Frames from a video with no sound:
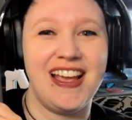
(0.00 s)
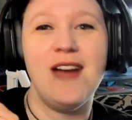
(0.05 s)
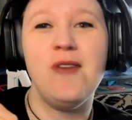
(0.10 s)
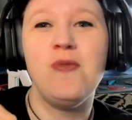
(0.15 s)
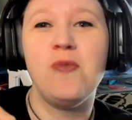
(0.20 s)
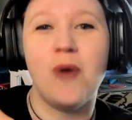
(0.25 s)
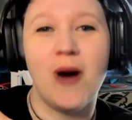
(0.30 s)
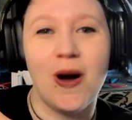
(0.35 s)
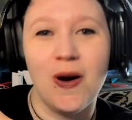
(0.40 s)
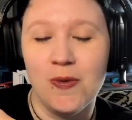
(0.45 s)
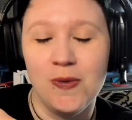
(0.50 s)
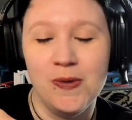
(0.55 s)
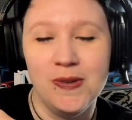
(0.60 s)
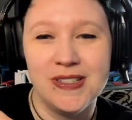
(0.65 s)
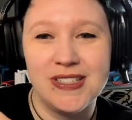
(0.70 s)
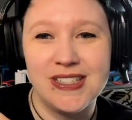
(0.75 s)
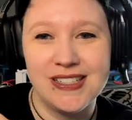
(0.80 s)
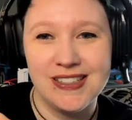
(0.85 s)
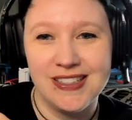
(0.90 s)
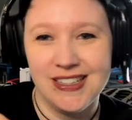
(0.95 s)
I
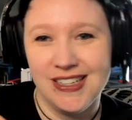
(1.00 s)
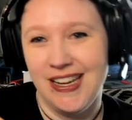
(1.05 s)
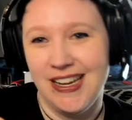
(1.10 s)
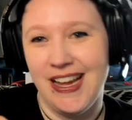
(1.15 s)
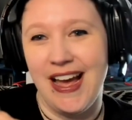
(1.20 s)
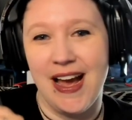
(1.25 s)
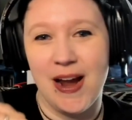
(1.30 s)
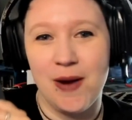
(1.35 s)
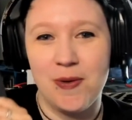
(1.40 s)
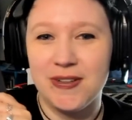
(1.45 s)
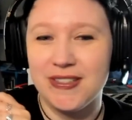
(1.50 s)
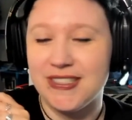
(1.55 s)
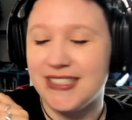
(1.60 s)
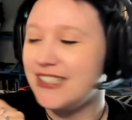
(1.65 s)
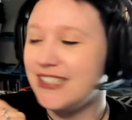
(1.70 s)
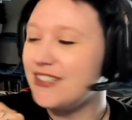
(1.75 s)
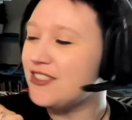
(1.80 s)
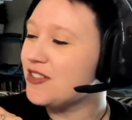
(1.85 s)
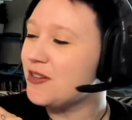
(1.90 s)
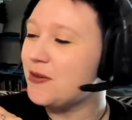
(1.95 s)
won't. I will
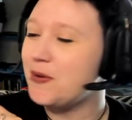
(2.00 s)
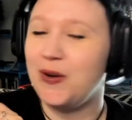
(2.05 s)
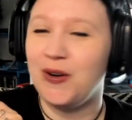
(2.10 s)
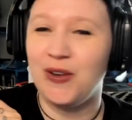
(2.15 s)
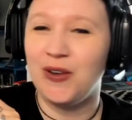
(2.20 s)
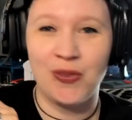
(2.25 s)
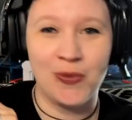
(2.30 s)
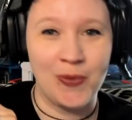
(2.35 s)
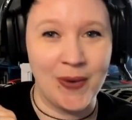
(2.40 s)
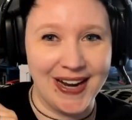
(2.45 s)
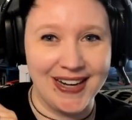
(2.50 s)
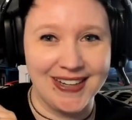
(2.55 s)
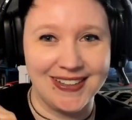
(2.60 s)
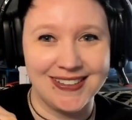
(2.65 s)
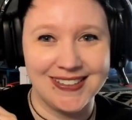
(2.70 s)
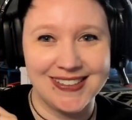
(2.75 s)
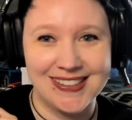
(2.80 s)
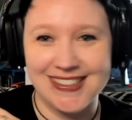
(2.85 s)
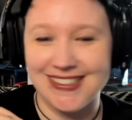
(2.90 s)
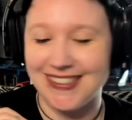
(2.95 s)
stitch the word
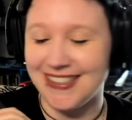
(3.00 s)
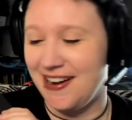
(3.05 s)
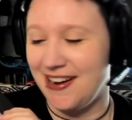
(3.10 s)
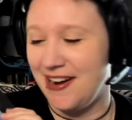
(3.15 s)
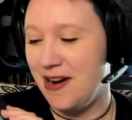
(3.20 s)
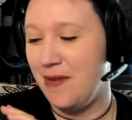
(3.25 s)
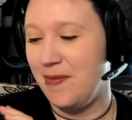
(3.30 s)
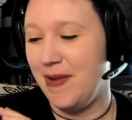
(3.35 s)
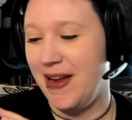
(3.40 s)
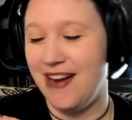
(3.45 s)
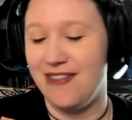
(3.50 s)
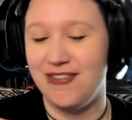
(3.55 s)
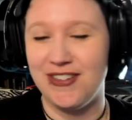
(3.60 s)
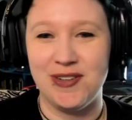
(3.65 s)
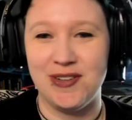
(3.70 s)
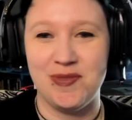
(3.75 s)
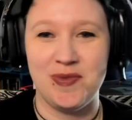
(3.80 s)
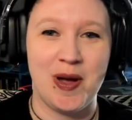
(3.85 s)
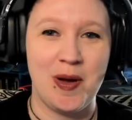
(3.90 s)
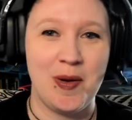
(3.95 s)
thrice. Um, I have
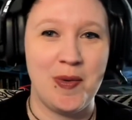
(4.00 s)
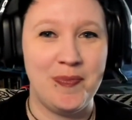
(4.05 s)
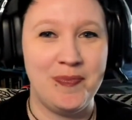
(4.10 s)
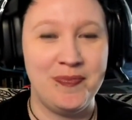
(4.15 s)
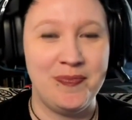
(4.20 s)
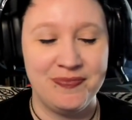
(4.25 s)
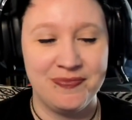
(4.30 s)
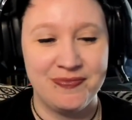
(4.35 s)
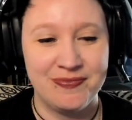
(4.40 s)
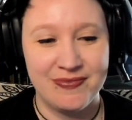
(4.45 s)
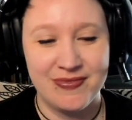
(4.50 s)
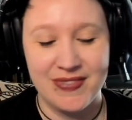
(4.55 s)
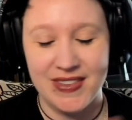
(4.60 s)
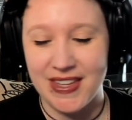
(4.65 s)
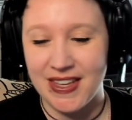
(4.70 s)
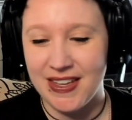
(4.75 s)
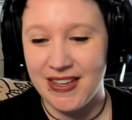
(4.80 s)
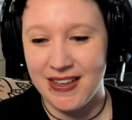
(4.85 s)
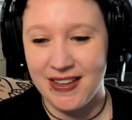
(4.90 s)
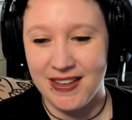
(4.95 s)
a, a
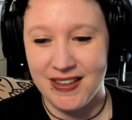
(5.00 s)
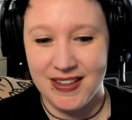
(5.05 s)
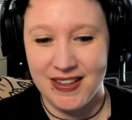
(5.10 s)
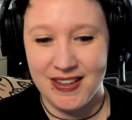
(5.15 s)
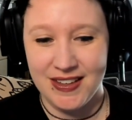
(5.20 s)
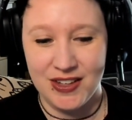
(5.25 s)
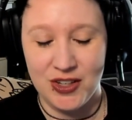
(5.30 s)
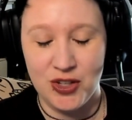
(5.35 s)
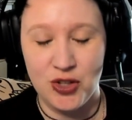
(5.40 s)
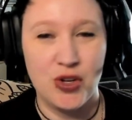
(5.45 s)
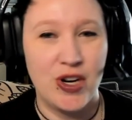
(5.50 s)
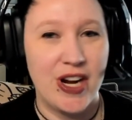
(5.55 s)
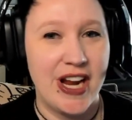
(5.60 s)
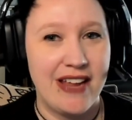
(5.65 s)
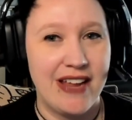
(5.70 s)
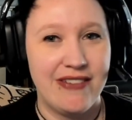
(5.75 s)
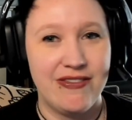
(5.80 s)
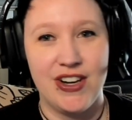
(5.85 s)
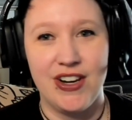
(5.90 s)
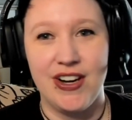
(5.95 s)

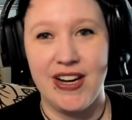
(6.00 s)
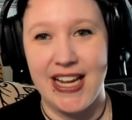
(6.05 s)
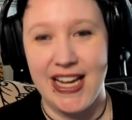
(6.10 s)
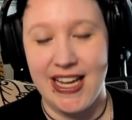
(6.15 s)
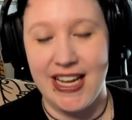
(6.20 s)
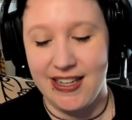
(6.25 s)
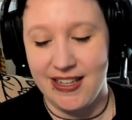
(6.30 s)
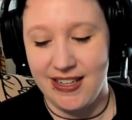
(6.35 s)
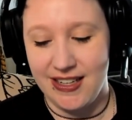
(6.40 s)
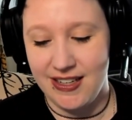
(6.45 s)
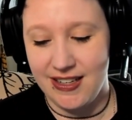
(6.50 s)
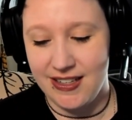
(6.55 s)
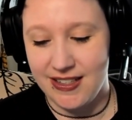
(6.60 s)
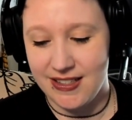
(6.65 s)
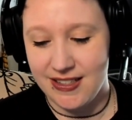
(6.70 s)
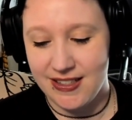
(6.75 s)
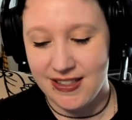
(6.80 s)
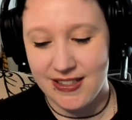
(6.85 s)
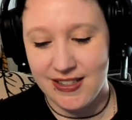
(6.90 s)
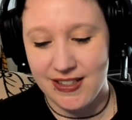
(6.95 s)
gray variegated
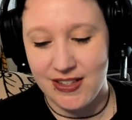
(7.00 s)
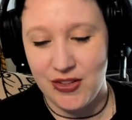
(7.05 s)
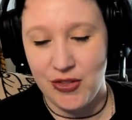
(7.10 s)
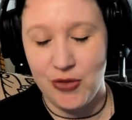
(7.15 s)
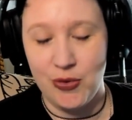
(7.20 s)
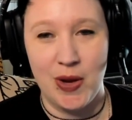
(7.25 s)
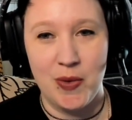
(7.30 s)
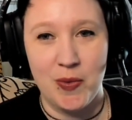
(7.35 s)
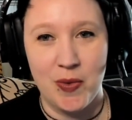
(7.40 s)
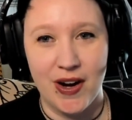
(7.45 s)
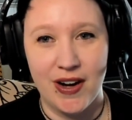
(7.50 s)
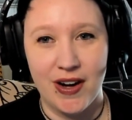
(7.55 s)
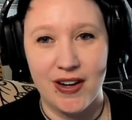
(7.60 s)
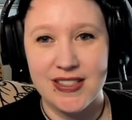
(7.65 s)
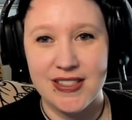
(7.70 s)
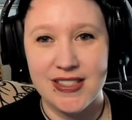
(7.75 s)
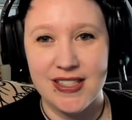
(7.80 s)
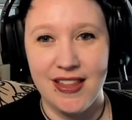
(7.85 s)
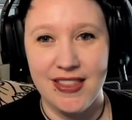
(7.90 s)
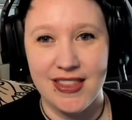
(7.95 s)

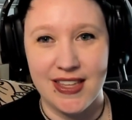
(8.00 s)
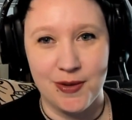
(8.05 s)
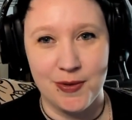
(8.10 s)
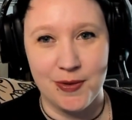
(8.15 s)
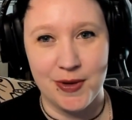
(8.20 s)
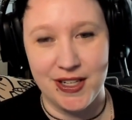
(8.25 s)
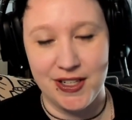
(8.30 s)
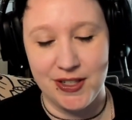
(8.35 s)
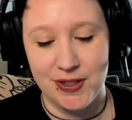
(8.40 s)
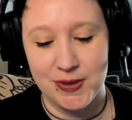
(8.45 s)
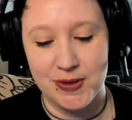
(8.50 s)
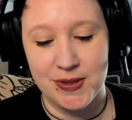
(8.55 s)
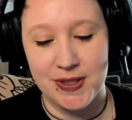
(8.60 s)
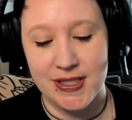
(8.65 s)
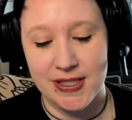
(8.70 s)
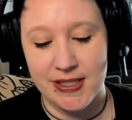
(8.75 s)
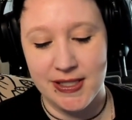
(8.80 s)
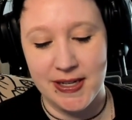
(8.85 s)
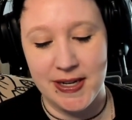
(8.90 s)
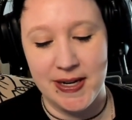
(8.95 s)
Threadworx that I want to
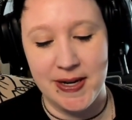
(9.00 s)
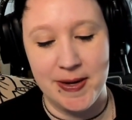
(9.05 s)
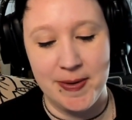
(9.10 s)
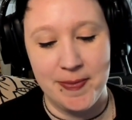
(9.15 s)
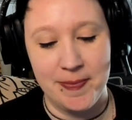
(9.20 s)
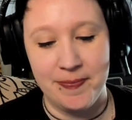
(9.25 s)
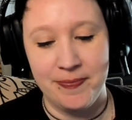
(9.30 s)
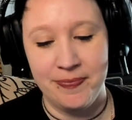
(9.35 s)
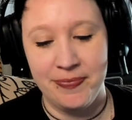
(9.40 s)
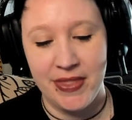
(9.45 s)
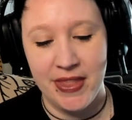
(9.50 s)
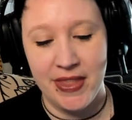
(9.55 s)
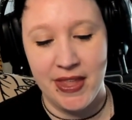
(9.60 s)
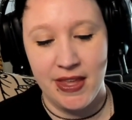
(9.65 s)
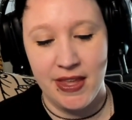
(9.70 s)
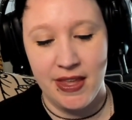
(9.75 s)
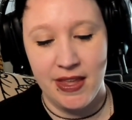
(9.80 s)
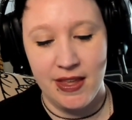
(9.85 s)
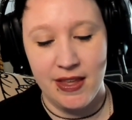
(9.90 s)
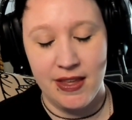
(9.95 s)
use. Um,
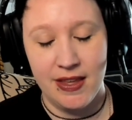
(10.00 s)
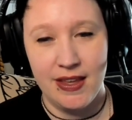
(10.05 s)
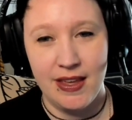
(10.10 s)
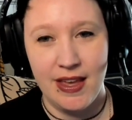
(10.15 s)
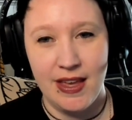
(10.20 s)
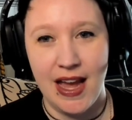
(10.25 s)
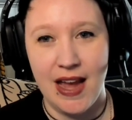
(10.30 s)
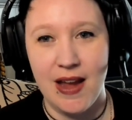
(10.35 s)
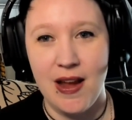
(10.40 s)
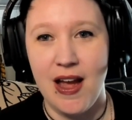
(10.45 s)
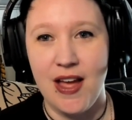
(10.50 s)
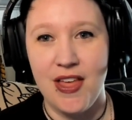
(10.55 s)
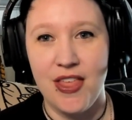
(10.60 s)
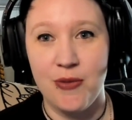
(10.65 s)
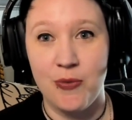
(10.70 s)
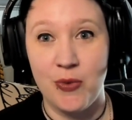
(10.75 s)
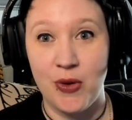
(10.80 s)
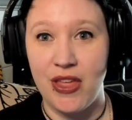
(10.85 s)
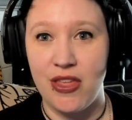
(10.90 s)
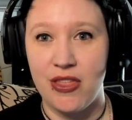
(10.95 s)
I, I
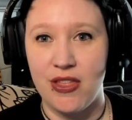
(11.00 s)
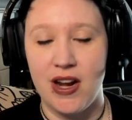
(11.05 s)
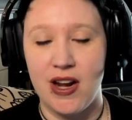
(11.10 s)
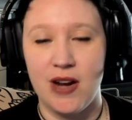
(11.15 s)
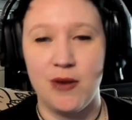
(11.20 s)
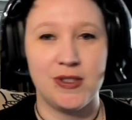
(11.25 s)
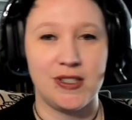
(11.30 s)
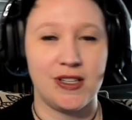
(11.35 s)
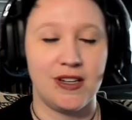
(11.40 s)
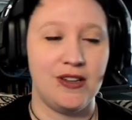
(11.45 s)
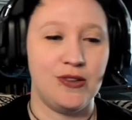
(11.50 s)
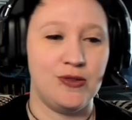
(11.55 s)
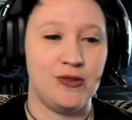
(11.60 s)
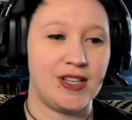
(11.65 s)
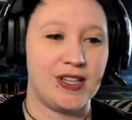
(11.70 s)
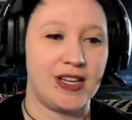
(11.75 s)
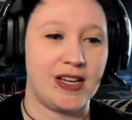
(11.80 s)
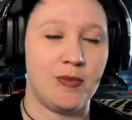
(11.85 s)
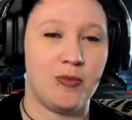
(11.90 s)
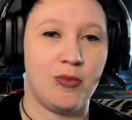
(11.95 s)
really thought I was going to use
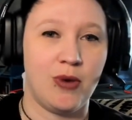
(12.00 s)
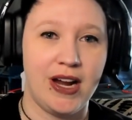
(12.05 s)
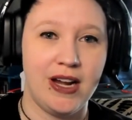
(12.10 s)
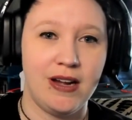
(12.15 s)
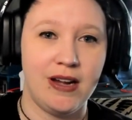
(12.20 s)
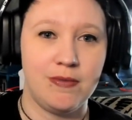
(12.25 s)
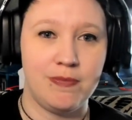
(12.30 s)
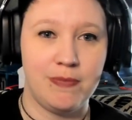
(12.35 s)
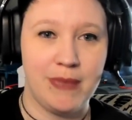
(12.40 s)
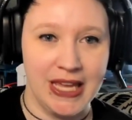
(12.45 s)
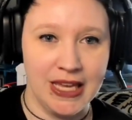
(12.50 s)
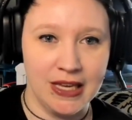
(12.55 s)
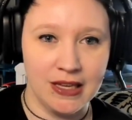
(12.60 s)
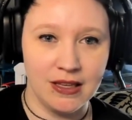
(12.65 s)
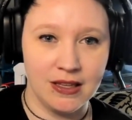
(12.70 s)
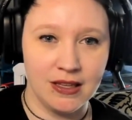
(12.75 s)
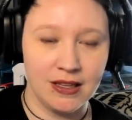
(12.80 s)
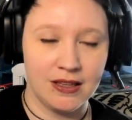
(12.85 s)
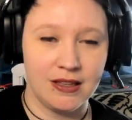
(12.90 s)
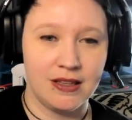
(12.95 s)
like a bright
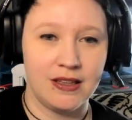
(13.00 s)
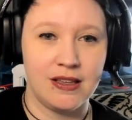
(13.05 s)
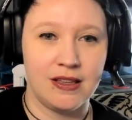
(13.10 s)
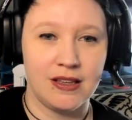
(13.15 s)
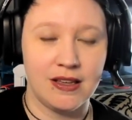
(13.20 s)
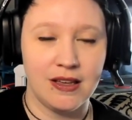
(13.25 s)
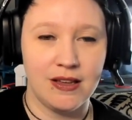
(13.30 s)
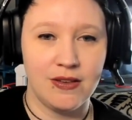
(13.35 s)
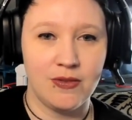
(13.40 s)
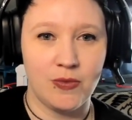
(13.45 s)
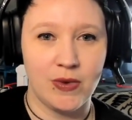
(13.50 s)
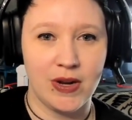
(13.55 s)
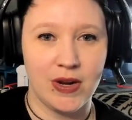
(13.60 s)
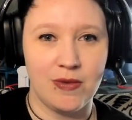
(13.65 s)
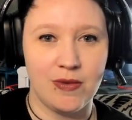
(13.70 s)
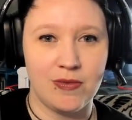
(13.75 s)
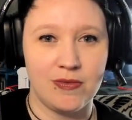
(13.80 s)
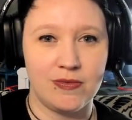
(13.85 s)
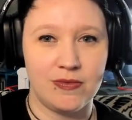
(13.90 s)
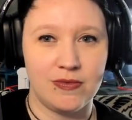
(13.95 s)
pink when
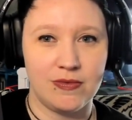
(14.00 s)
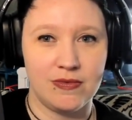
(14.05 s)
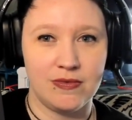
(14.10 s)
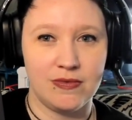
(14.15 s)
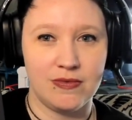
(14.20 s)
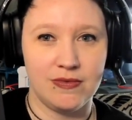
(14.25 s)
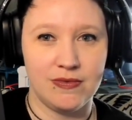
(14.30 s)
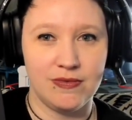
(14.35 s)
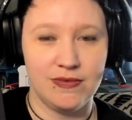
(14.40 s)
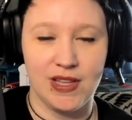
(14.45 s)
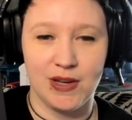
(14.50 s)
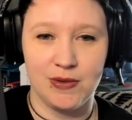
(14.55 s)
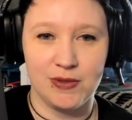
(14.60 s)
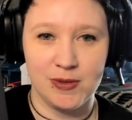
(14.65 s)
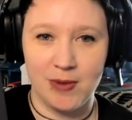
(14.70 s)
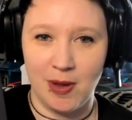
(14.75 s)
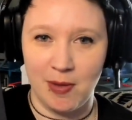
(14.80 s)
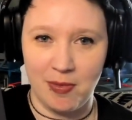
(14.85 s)
I, that was my